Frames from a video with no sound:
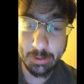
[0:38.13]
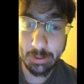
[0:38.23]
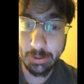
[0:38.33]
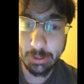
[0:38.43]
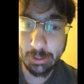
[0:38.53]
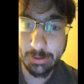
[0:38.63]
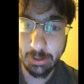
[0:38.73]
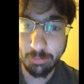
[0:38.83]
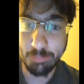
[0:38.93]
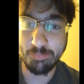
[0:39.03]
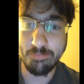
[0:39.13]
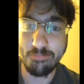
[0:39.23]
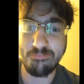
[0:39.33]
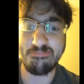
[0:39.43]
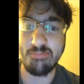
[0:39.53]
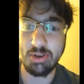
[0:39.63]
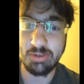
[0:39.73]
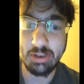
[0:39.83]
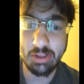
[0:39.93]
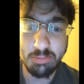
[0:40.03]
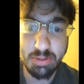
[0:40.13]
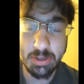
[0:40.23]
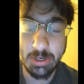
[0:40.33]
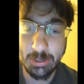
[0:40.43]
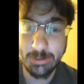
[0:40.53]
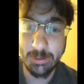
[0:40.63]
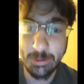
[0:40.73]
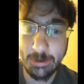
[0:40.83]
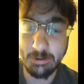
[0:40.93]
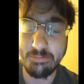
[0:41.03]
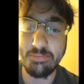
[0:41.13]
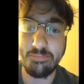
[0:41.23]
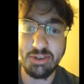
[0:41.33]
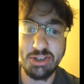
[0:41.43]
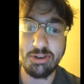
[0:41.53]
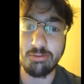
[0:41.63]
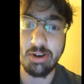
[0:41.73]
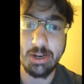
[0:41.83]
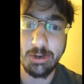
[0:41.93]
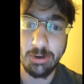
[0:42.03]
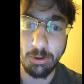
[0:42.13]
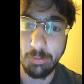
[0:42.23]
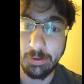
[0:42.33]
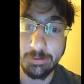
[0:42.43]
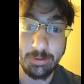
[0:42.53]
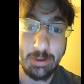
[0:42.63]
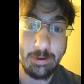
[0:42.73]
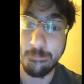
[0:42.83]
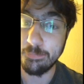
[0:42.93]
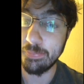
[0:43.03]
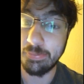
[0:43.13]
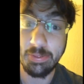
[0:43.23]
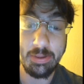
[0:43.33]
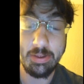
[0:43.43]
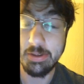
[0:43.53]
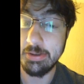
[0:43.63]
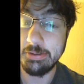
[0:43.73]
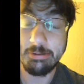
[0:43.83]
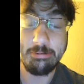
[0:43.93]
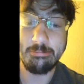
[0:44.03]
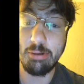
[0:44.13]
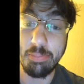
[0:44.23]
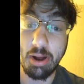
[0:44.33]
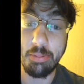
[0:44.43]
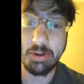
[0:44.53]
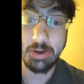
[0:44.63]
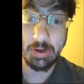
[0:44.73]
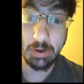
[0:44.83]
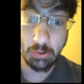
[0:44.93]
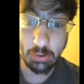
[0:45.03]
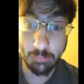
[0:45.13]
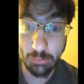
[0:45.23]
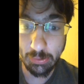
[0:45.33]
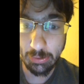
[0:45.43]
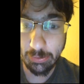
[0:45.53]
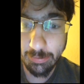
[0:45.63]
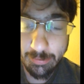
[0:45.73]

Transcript: that's going to most likely put an end to the charade known as the Republican non-governing.